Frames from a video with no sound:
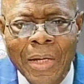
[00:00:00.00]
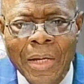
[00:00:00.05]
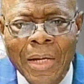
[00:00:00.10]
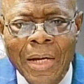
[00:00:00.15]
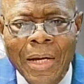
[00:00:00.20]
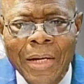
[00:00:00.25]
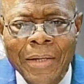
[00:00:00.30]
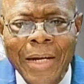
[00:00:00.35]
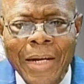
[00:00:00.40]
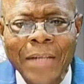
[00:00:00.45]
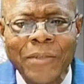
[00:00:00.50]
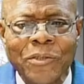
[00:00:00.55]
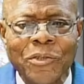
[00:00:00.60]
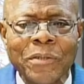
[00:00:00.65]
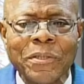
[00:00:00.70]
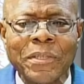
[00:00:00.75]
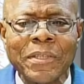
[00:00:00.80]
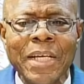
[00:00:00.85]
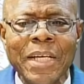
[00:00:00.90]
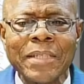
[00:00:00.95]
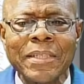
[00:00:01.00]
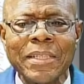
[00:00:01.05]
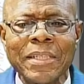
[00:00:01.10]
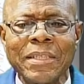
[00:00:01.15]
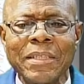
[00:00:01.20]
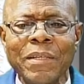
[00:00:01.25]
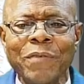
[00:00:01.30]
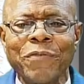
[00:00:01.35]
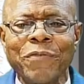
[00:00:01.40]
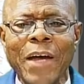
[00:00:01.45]
Righteousness is
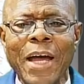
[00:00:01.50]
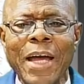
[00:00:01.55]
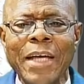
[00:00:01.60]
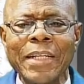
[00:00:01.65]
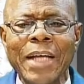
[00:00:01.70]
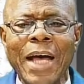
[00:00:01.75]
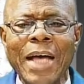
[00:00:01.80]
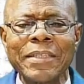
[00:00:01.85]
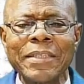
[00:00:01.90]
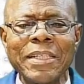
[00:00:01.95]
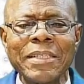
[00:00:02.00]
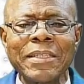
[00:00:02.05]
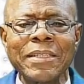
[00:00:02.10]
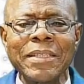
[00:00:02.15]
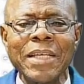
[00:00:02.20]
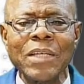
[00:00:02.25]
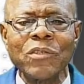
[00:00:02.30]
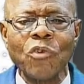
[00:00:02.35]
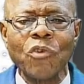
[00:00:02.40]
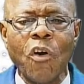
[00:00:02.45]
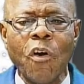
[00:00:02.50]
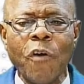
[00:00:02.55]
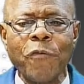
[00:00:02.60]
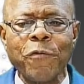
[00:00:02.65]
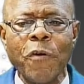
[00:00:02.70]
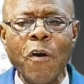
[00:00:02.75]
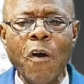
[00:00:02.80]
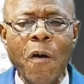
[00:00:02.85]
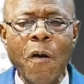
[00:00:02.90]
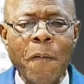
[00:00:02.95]
defined as a state of
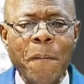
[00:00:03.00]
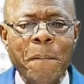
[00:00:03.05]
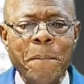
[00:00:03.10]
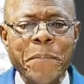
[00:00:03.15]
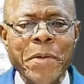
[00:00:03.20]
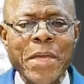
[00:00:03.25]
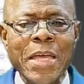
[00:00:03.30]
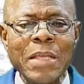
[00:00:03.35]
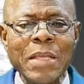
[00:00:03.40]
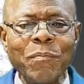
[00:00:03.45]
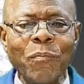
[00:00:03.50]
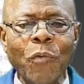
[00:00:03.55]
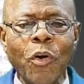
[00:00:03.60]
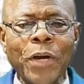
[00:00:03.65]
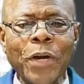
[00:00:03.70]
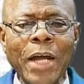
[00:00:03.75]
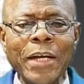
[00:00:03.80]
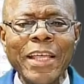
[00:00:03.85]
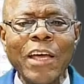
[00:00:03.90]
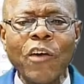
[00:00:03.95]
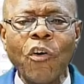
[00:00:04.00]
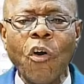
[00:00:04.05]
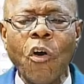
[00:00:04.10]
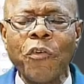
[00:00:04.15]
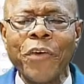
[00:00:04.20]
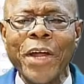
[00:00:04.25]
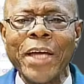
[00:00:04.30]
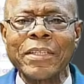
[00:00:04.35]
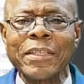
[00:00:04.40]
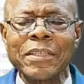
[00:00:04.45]
being morally
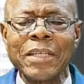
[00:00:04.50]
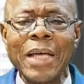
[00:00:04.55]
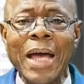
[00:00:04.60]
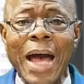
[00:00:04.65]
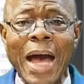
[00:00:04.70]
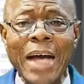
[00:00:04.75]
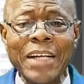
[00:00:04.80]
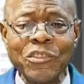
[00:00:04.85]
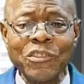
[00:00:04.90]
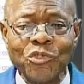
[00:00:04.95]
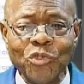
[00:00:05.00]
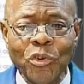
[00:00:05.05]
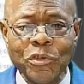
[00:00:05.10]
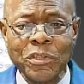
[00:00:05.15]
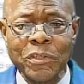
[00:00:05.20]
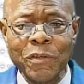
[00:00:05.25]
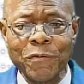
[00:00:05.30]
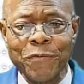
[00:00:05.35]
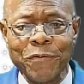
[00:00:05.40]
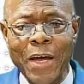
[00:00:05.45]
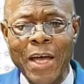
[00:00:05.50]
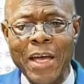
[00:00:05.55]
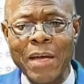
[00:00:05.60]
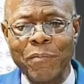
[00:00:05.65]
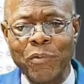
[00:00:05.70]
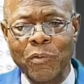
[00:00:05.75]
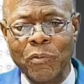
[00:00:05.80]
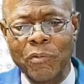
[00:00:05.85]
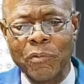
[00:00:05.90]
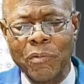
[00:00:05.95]
correct and
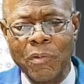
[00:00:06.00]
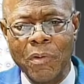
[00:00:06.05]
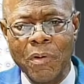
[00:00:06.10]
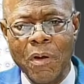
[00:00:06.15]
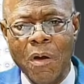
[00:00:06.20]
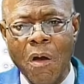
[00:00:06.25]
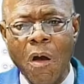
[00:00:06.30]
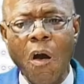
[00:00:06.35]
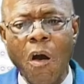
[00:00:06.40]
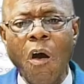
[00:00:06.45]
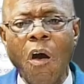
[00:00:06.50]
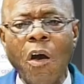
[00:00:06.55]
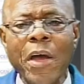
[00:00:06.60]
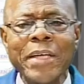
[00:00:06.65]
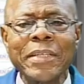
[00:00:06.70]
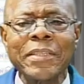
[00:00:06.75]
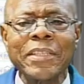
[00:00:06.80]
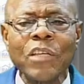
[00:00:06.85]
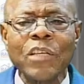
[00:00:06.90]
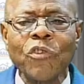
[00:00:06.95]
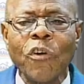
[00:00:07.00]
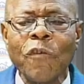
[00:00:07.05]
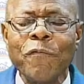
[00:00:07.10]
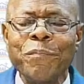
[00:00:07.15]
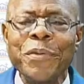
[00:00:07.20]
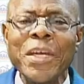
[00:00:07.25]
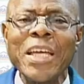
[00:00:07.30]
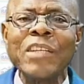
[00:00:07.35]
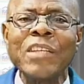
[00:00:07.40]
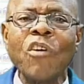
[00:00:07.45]
justifiable, or a state of
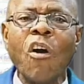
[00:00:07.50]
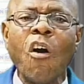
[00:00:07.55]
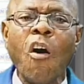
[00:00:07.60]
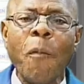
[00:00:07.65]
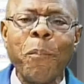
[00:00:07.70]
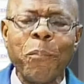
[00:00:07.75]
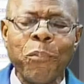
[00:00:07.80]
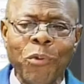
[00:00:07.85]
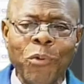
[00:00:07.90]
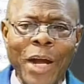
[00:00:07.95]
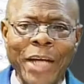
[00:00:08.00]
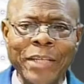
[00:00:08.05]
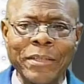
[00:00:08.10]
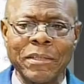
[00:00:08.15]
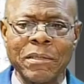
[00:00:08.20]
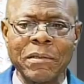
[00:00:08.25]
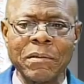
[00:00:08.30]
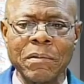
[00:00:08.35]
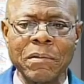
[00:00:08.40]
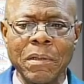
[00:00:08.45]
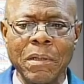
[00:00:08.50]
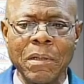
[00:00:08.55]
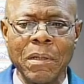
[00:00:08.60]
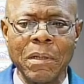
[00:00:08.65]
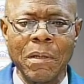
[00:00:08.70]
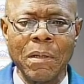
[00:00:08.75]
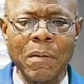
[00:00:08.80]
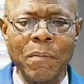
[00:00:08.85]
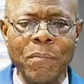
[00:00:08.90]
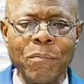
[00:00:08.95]
being upright.
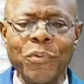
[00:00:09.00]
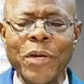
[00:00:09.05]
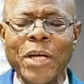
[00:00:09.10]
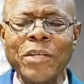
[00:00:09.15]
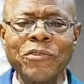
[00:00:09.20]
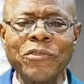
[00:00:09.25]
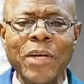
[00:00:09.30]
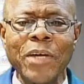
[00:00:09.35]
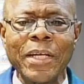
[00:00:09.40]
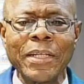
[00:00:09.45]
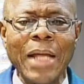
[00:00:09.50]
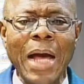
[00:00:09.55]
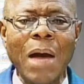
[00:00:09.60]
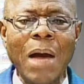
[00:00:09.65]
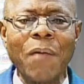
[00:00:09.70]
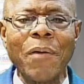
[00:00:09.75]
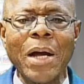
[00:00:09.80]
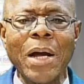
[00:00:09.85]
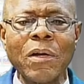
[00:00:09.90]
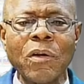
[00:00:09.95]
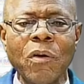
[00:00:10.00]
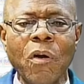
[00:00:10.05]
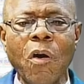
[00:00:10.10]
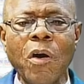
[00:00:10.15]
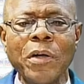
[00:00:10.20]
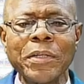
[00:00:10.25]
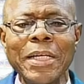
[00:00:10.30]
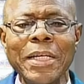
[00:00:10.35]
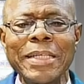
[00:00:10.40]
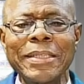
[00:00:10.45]
Brethren, our
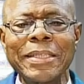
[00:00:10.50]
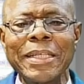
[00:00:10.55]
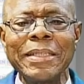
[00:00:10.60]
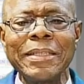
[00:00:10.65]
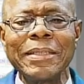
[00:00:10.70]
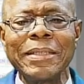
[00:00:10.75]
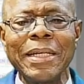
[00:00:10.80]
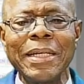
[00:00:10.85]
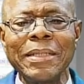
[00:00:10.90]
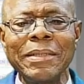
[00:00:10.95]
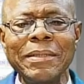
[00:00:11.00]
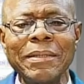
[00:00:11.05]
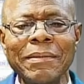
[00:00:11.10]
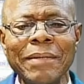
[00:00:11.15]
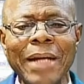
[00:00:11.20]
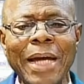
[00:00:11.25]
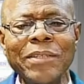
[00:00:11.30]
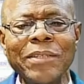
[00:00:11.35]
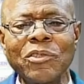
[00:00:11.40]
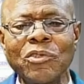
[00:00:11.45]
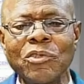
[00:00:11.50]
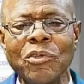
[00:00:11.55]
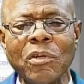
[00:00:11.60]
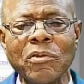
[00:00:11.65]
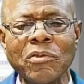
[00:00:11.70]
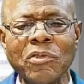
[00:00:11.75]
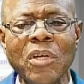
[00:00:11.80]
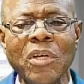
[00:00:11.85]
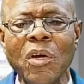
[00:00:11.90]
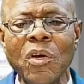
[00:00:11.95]
God is indeed righteous,
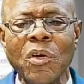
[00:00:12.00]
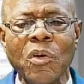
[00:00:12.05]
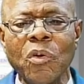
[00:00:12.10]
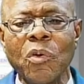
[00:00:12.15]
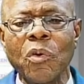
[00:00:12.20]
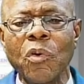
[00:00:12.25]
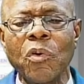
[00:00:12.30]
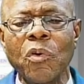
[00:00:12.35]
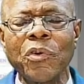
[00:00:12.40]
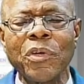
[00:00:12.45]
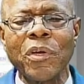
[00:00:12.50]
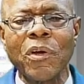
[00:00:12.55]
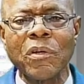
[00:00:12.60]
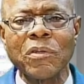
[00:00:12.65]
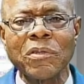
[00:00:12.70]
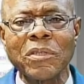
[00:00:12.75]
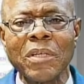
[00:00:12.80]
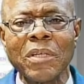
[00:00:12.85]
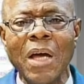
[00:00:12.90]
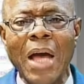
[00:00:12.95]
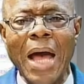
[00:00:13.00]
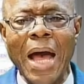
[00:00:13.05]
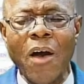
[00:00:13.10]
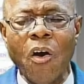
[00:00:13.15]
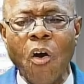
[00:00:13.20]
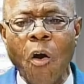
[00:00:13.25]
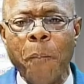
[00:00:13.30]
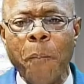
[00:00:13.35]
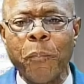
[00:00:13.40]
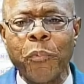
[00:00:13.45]
glorious,
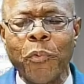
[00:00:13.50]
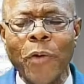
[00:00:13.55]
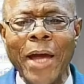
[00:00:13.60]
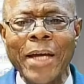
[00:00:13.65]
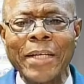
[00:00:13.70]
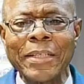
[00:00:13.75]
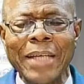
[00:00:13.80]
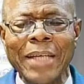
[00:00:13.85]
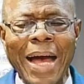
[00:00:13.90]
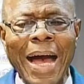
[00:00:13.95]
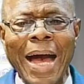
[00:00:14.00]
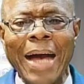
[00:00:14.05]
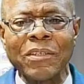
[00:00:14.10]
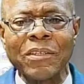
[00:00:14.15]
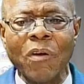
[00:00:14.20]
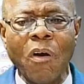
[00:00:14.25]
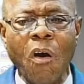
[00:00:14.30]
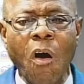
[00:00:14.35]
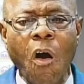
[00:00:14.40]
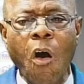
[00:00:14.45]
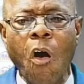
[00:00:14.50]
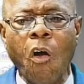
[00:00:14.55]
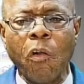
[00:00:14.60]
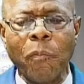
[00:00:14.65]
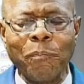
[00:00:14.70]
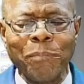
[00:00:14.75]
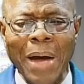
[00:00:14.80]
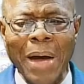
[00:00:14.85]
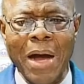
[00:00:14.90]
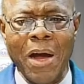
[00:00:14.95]
upright, and
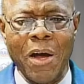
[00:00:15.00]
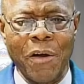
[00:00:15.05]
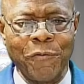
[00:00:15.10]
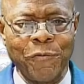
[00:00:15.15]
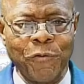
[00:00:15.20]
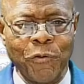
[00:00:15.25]
all-powerful.